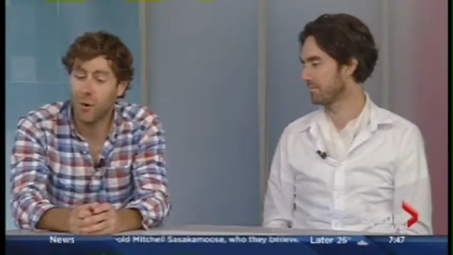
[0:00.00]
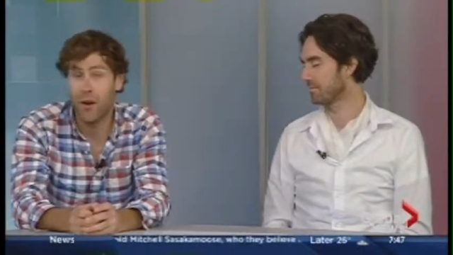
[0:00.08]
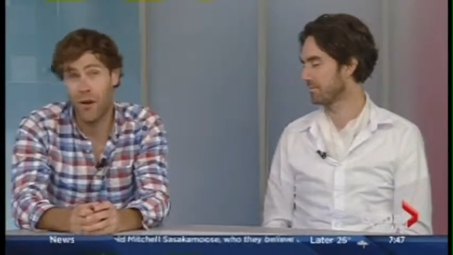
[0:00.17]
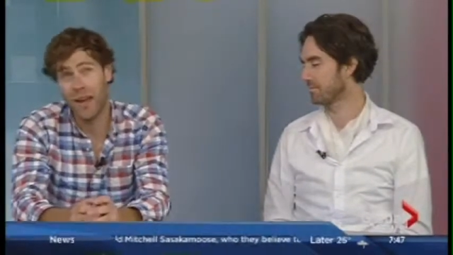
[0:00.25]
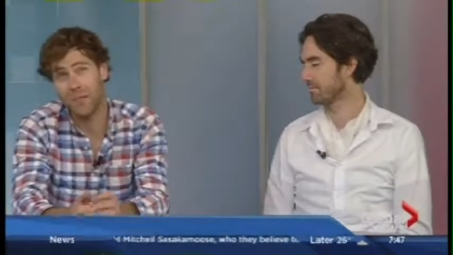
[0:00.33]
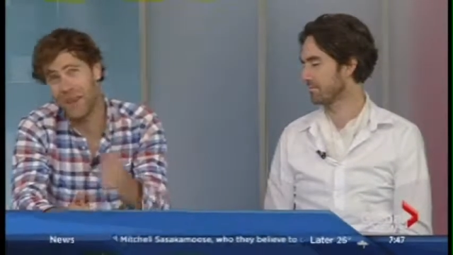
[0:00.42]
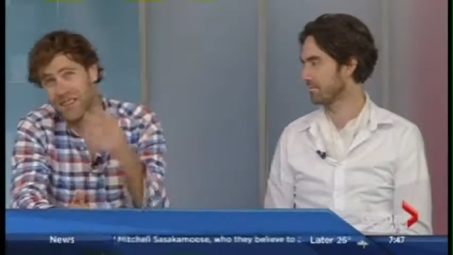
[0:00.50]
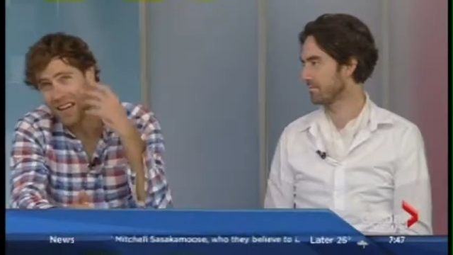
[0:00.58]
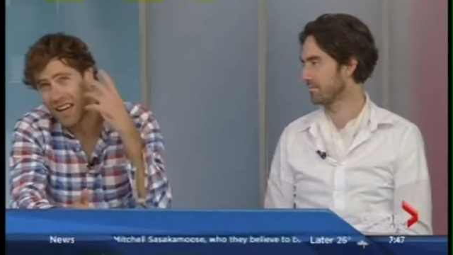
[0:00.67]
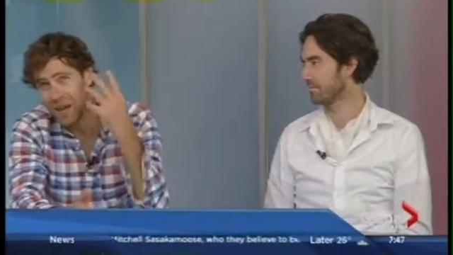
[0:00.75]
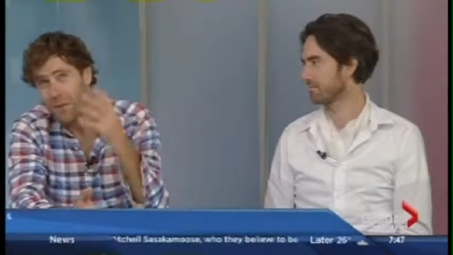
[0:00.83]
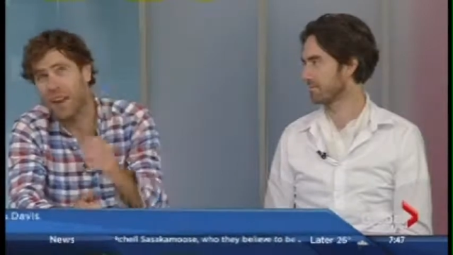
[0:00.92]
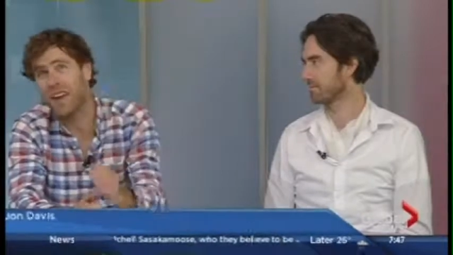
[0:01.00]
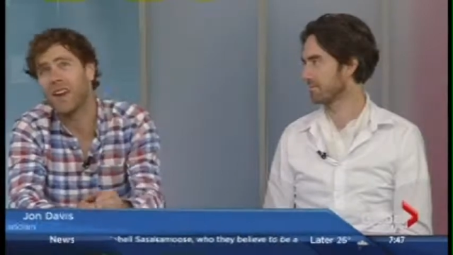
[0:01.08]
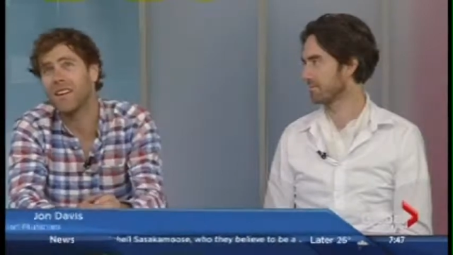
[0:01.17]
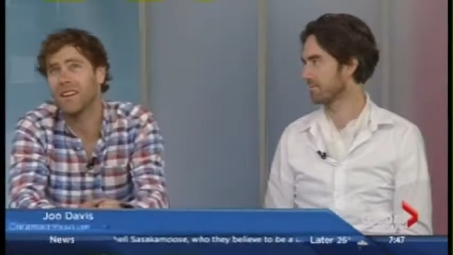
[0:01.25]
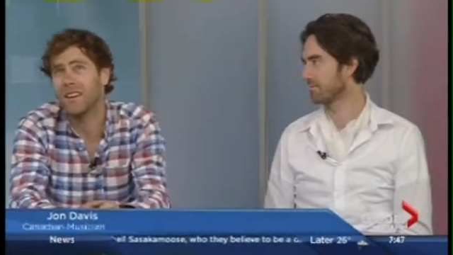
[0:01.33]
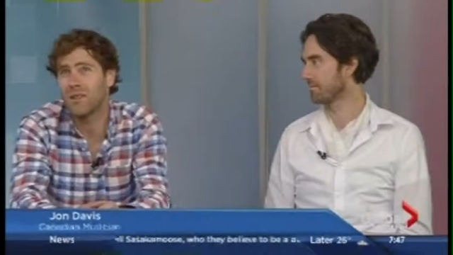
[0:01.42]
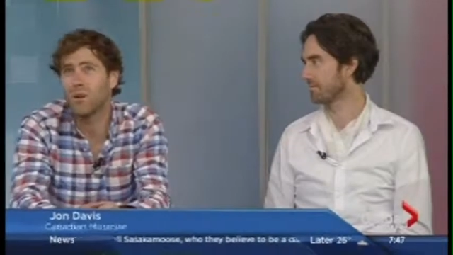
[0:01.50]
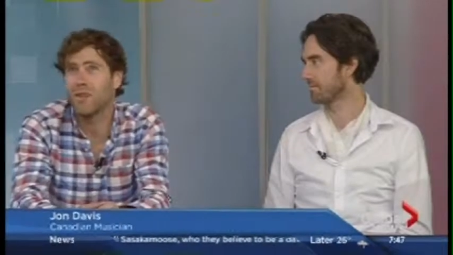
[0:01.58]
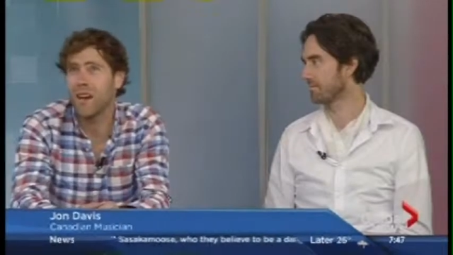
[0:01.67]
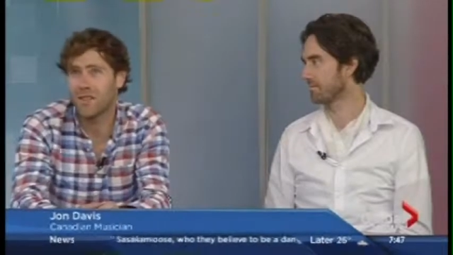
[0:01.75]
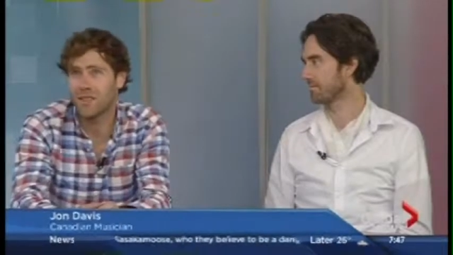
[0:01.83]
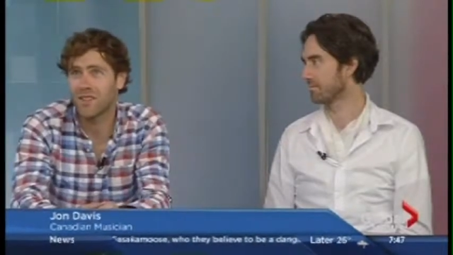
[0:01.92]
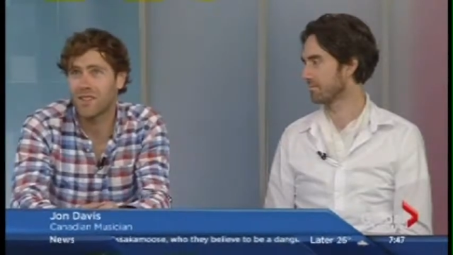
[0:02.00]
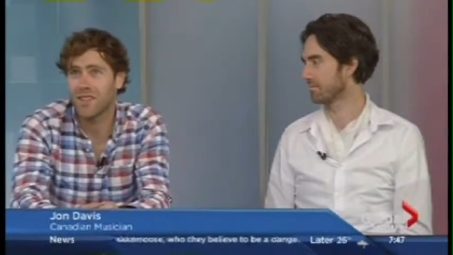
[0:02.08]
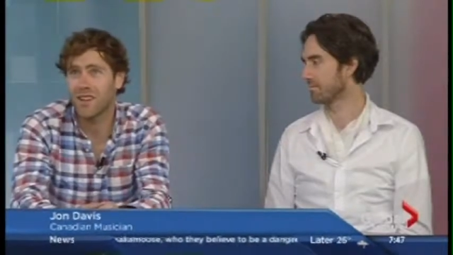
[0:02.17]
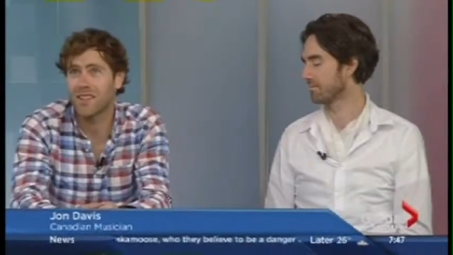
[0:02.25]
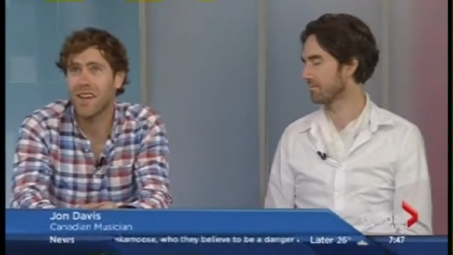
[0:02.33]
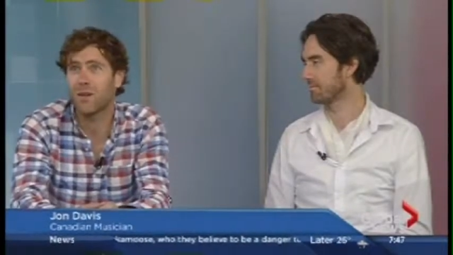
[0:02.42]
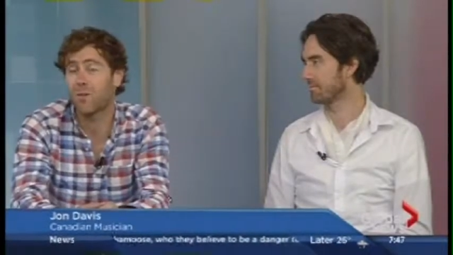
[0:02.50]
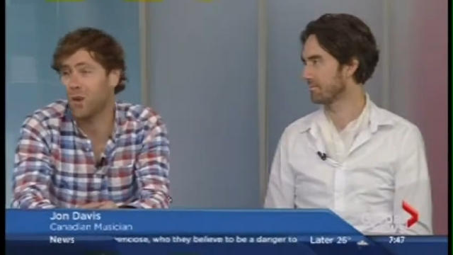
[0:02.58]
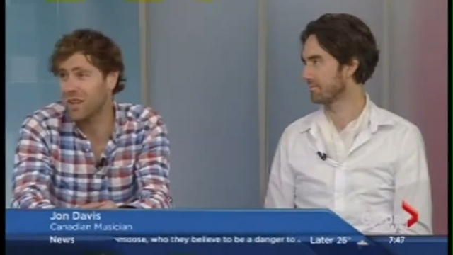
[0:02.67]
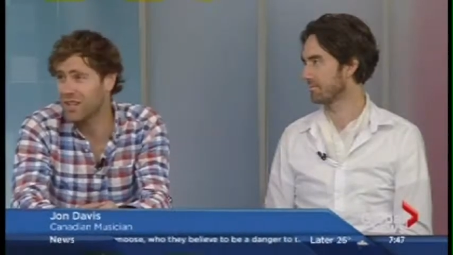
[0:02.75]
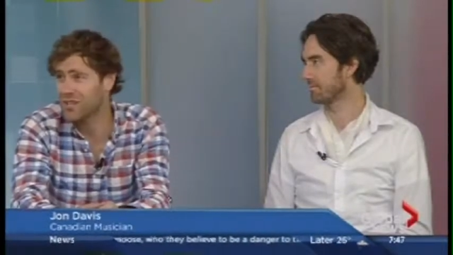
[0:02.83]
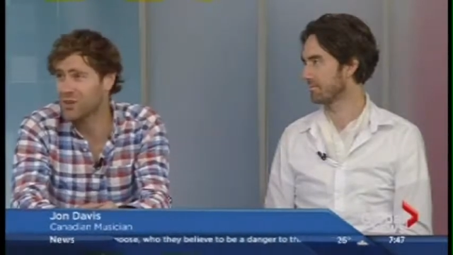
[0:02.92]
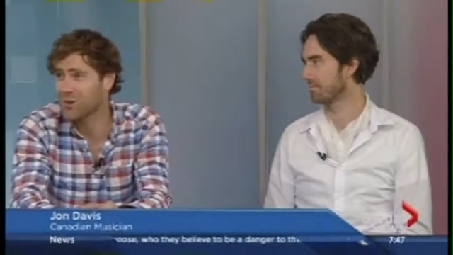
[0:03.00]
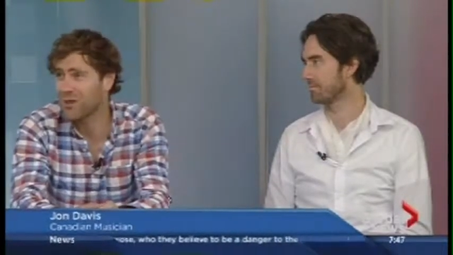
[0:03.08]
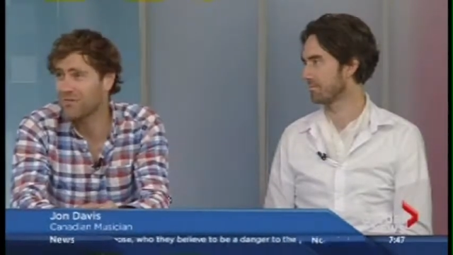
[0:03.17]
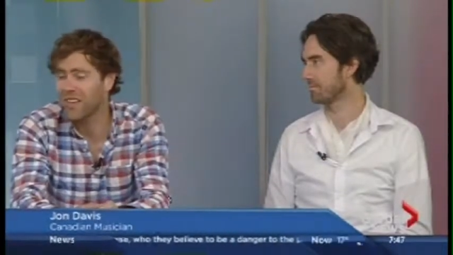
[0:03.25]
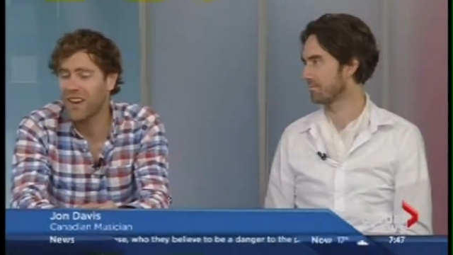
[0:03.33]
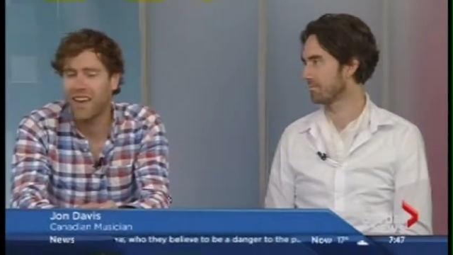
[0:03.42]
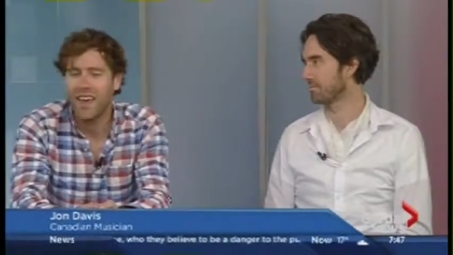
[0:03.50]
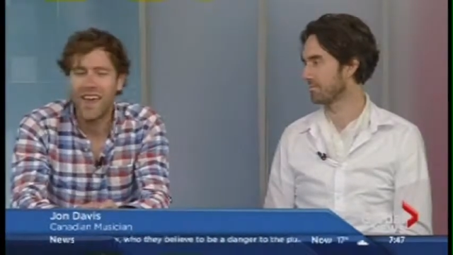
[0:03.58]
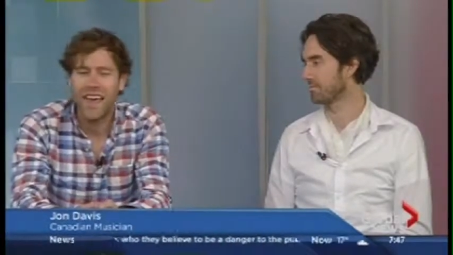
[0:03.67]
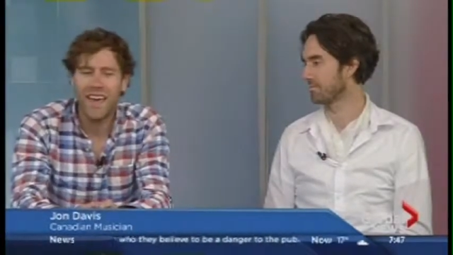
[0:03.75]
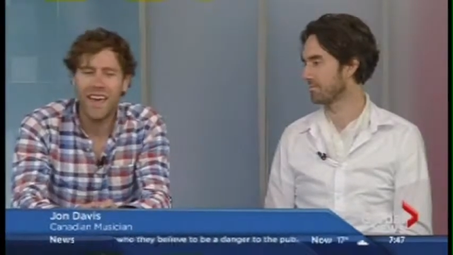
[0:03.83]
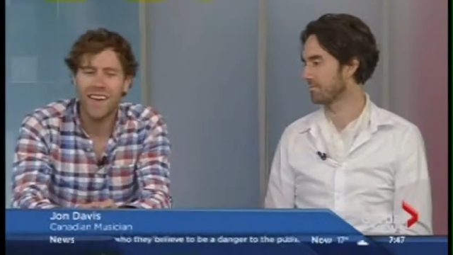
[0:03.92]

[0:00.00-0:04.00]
Speaker 1: well, I basically I hit my head in 2006, had a brain injury, mm -hmm.